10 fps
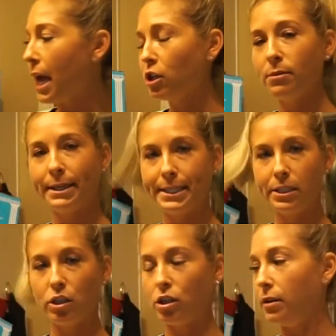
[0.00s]
actually my
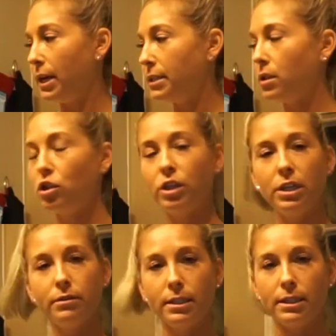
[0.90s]
sister showed us,
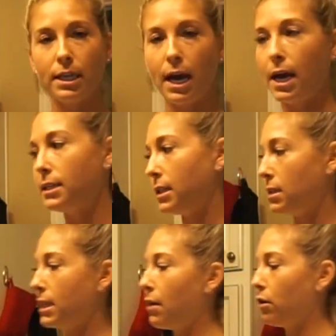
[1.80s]
she uses it as like
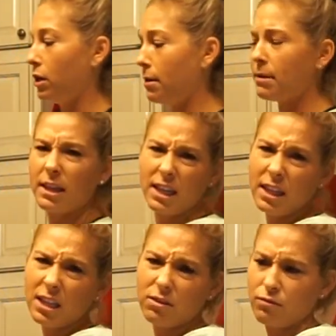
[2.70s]
a sour cream. I
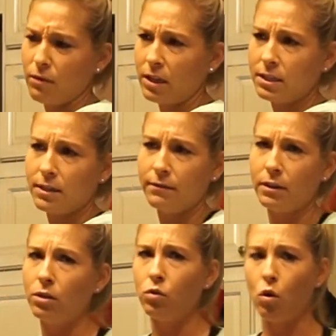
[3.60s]
think that's
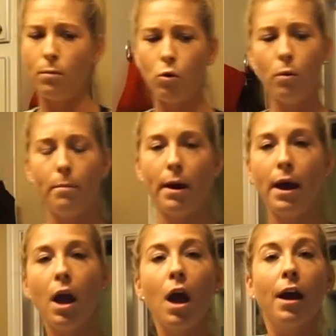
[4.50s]
relatively normal,
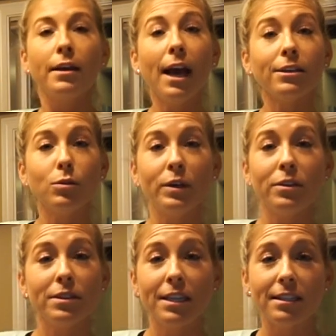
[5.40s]
but yeah, so we
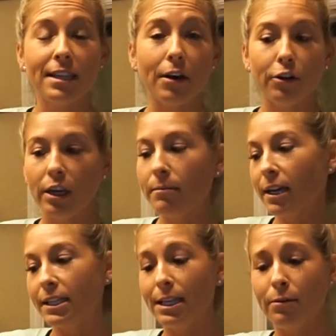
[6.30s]
use it as a sour cream.
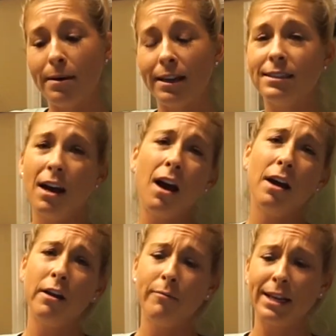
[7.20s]
Like I said, we make a
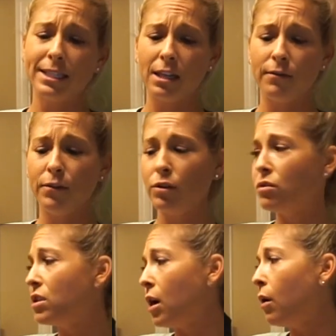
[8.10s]
ton of Mexican
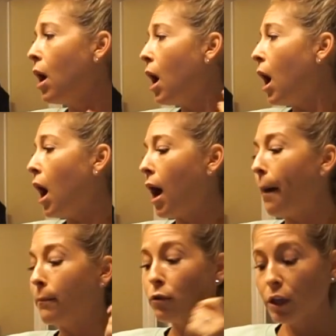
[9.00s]
food, so
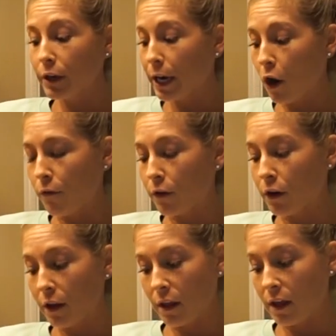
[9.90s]
really great
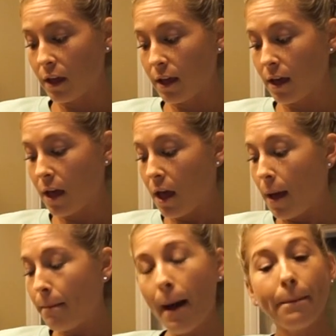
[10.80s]
over the
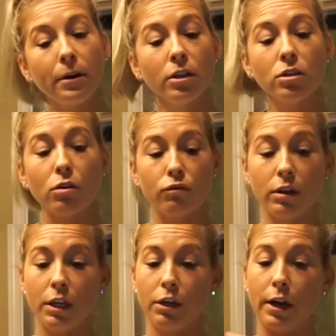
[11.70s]
Peppers,
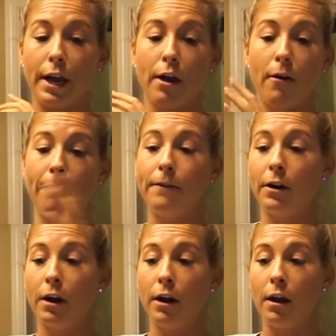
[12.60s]
really great
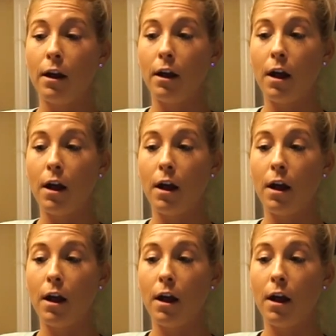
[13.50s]
over